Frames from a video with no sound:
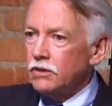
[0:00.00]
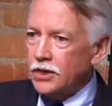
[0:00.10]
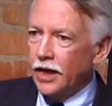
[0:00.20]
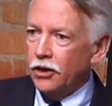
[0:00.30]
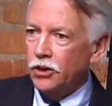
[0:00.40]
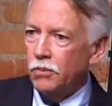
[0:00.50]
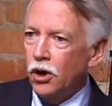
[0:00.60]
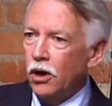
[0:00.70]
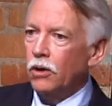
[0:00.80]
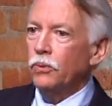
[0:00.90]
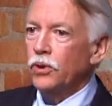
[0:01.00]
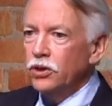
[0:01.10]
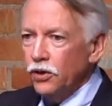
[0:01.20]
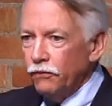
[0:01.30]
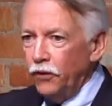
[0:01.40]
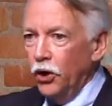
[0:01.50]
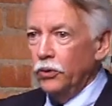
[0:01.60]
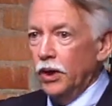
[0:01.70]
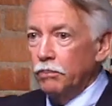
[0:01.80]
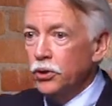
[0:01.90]
stand on the mall with your
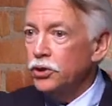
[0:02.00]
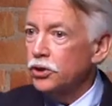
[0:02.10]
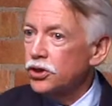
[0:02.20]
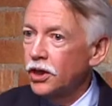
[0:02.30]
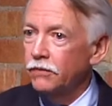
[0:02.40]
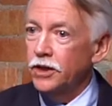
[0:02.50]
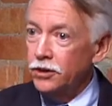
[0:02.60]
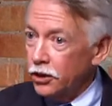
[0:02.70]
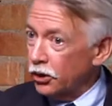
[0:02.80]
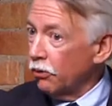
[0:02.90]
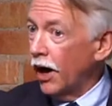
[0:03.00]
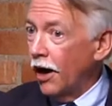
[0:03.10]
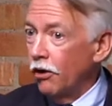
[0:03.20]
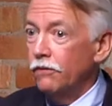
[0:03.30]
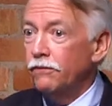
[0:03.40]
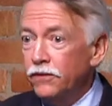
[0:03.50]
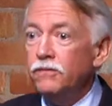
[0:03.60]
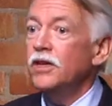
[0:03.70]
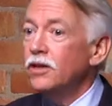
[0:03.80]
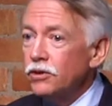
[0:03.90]
phone and put yourself in the crowd
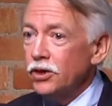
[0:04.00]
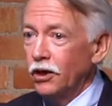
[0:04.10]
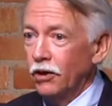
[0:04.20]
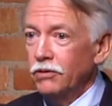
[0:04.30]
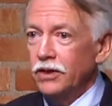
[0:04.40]
50 years ago,